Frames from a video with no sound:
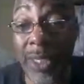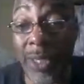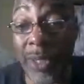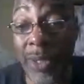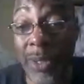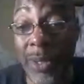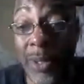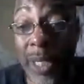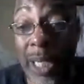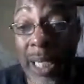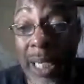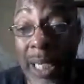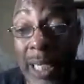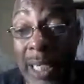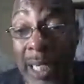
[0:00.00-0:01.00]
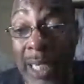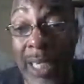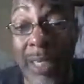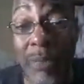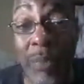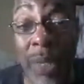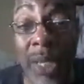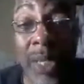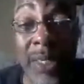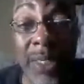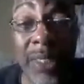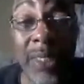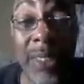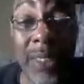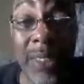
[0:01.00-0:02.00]
So, and it's been there
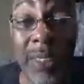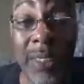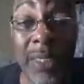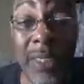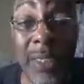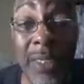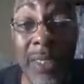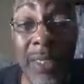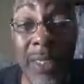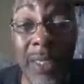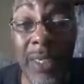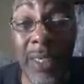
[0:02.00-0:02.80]
since the 60s.